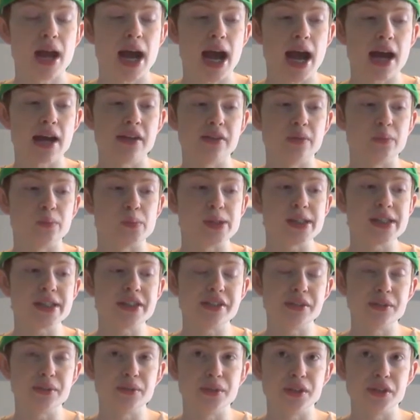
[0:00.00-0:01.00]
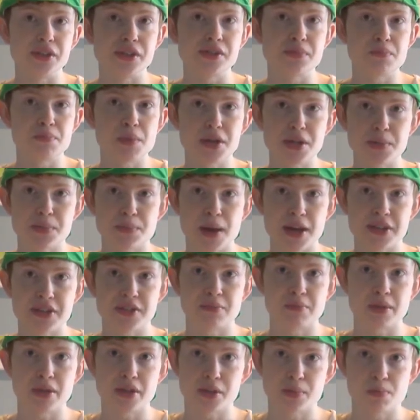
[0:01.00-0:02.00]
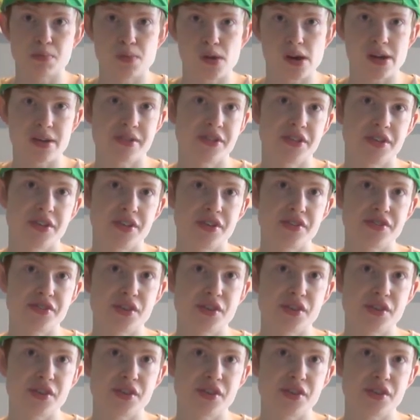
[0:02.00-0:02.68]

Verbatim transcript: and the Wii U looks much better, much brighter,